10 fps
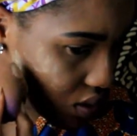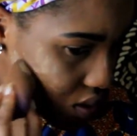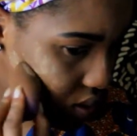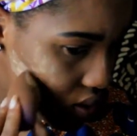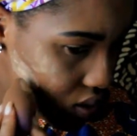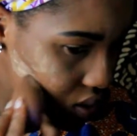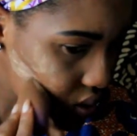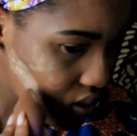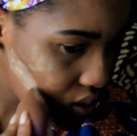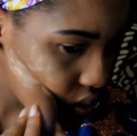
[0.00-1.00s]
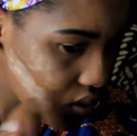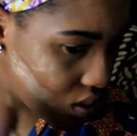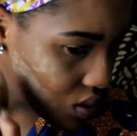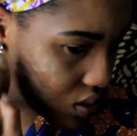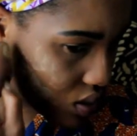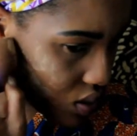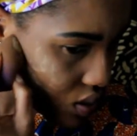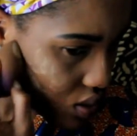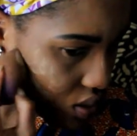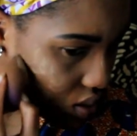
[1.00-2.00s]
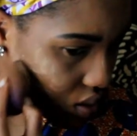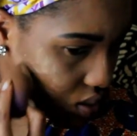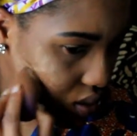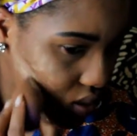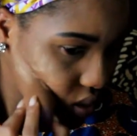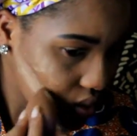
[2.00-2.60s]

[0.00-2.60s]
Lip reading: [no speech]